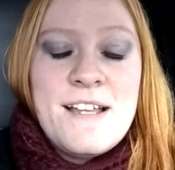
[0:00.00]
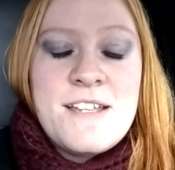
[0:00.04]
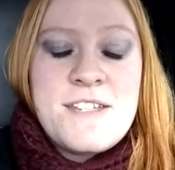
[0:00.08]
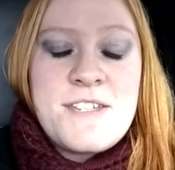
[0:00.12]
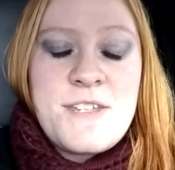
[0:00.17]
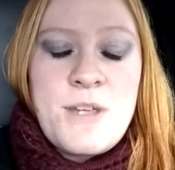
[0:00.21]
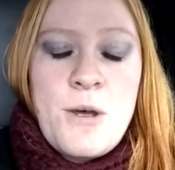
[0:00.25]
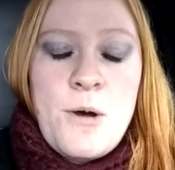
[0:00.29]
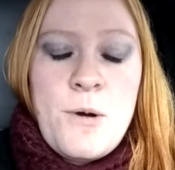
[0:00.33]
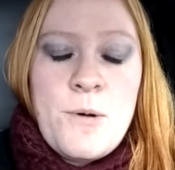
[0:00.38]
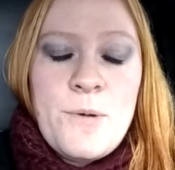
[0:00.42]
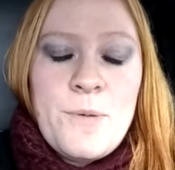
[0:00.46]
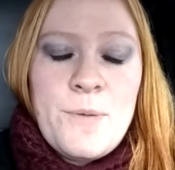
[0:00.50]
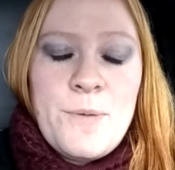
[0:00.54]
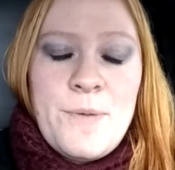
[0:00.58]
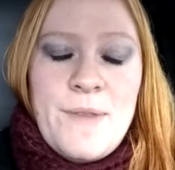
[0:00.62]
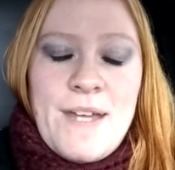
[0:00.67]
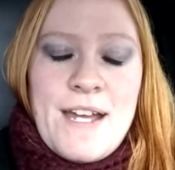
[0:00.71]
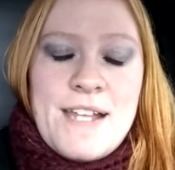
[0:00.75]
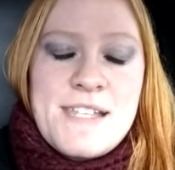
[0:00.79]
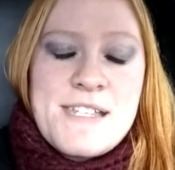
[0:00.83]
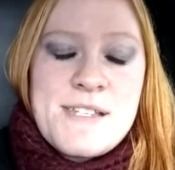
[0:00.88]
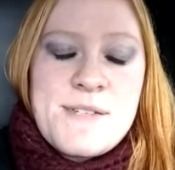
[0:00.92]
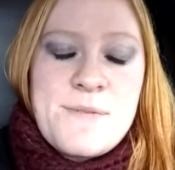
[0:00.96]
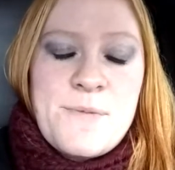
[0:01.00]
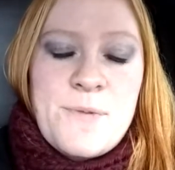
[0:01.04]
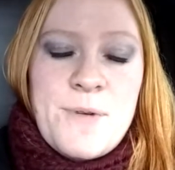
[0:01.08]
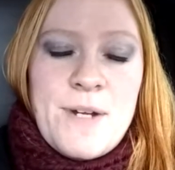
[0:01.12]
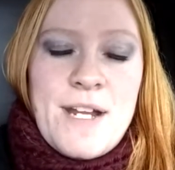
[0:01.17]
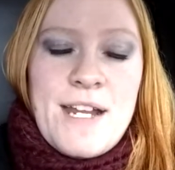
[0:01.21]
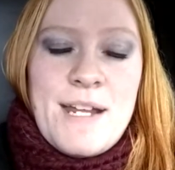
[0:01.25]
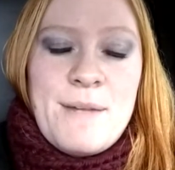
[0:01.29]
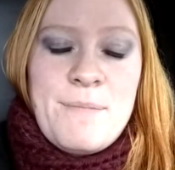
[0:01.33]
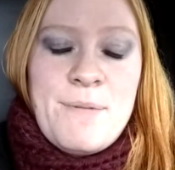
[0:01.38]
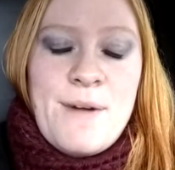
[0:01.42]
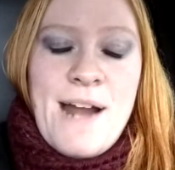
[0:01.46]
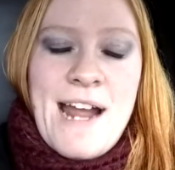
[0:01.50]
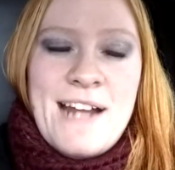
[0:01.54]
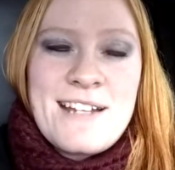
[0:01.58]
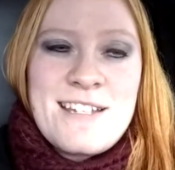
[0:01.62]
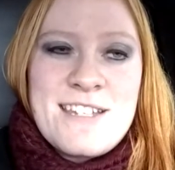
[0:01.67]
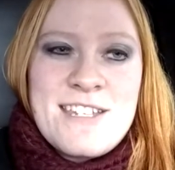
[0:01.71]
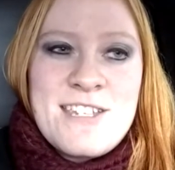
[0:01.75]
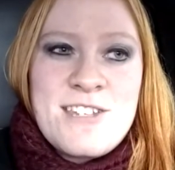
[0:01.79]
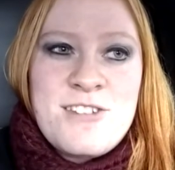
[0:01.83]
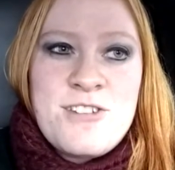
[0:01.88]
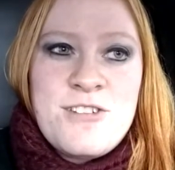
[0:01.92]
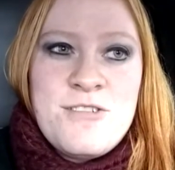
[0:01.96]
So that's what I
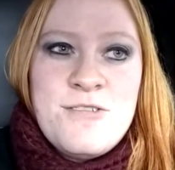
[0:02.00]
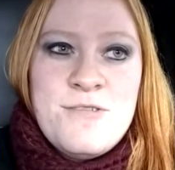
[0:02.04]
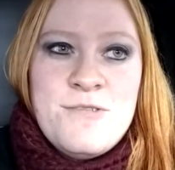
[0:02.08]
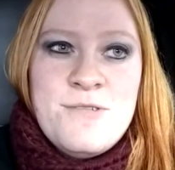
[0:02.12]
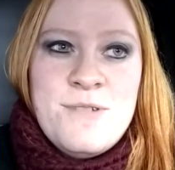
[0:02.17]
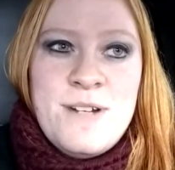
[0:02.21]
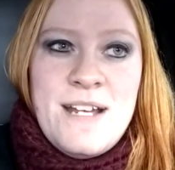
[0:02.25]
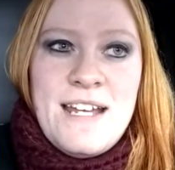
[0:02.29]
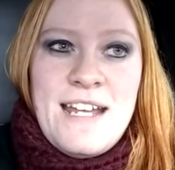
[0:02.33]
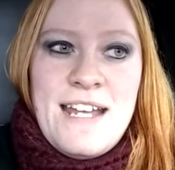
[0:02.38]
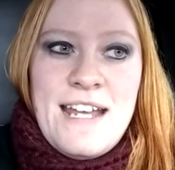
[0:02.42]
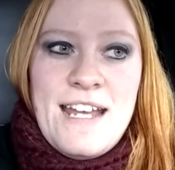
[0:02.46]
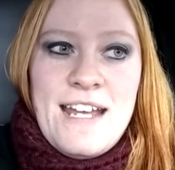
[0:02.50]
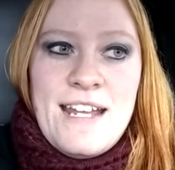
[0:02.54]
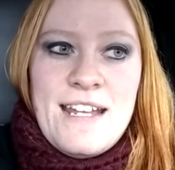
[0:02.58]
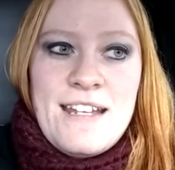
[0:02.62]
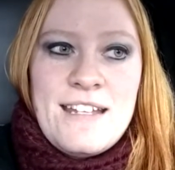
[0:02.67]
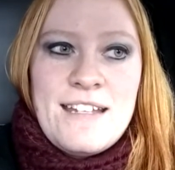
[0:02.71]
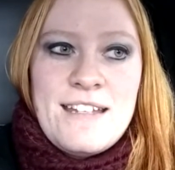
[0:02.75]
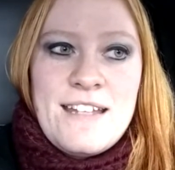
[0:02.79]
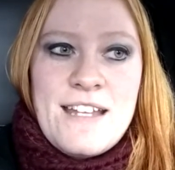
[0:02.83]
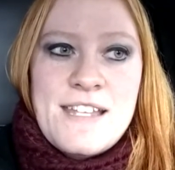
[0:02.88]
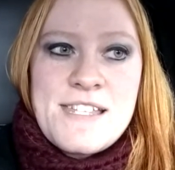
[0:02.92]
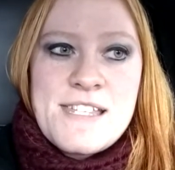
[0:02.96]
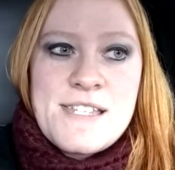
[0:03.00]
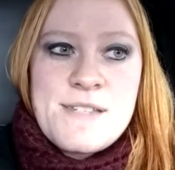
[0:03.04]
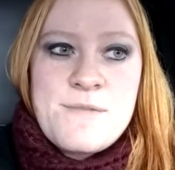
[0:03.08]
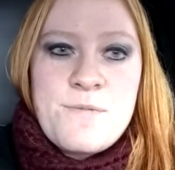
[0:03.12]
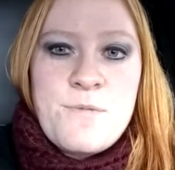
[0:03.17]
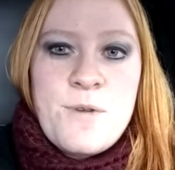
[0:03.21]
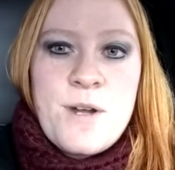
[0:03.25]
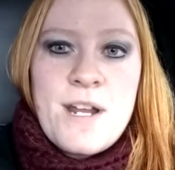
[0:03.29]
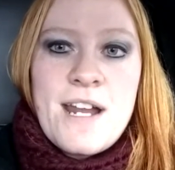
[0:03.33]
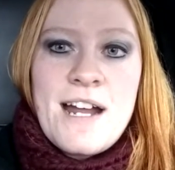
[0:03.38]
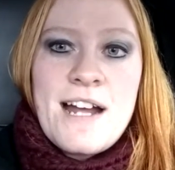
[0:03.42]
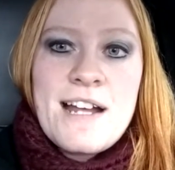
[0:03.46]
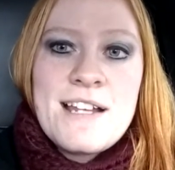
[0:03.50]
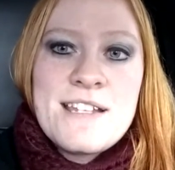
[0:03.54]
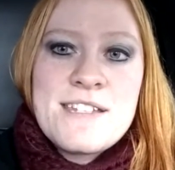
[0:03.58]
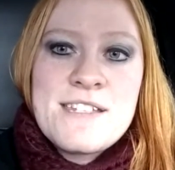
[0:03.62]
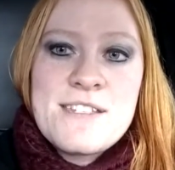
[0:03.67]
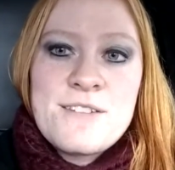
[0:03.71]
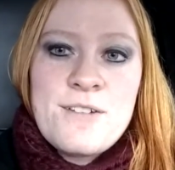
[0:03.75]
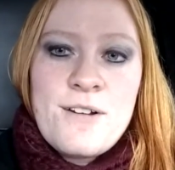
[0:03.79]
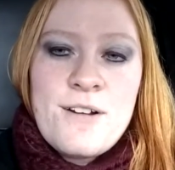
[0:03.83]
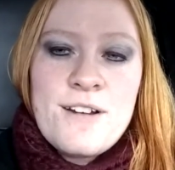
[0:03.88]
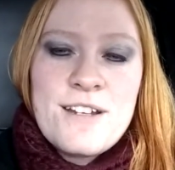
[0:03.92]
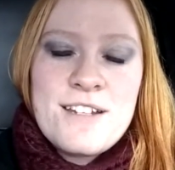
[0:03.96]
practiced to, and that's what I
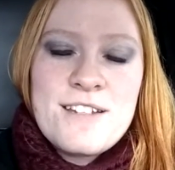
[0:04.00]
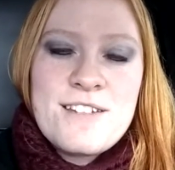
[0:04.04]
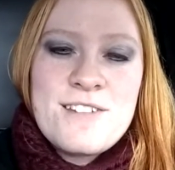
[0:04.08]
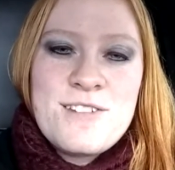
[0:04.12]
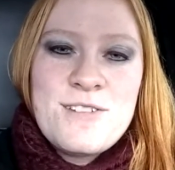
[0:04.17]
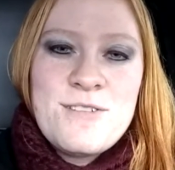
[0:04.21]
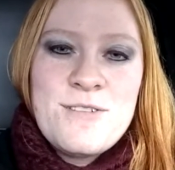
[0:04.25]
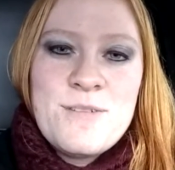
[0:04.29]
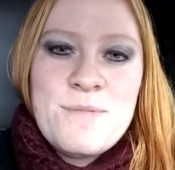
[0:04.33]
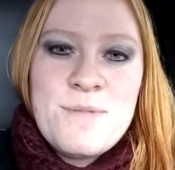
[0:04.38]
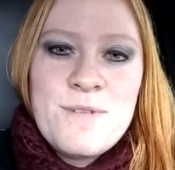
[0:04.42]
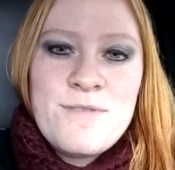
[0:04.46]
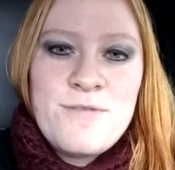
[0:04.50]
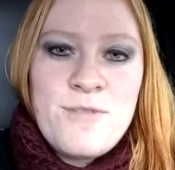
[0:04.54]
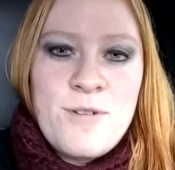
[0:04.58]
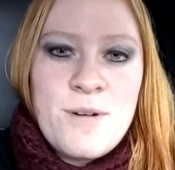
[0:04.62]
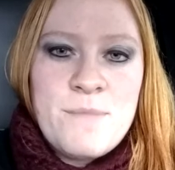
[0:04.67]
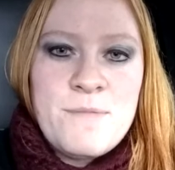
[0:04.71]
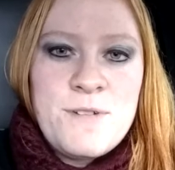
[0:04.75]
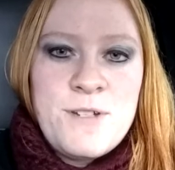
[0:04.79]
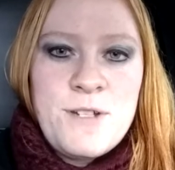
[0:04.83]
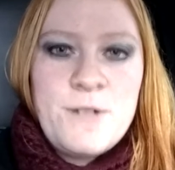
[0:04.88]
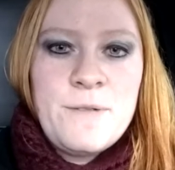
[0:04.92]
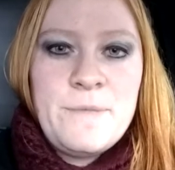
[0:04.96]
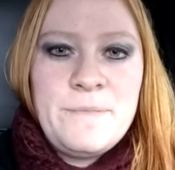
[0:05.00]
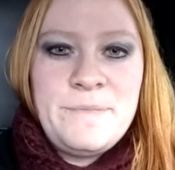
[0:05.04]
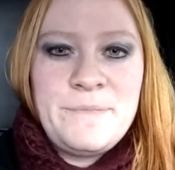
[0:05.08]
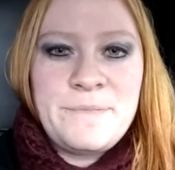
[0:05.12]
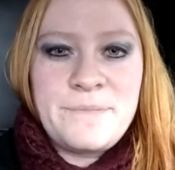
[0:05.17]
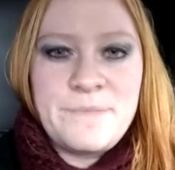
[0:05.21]
started to perform to.